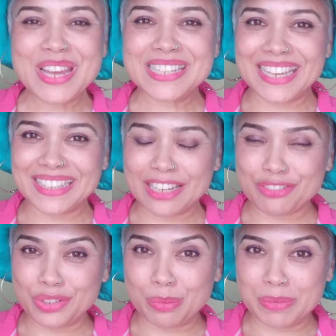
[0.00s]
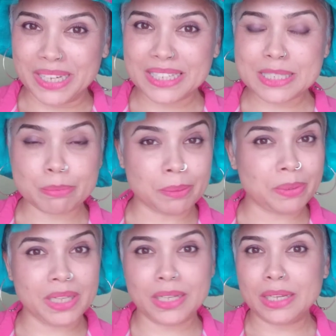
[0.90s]
Take that few minutes,
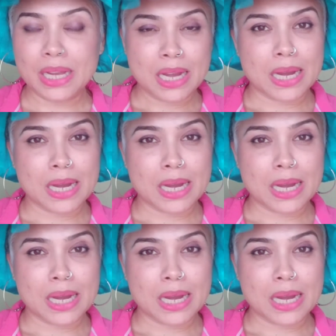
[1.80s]
maybe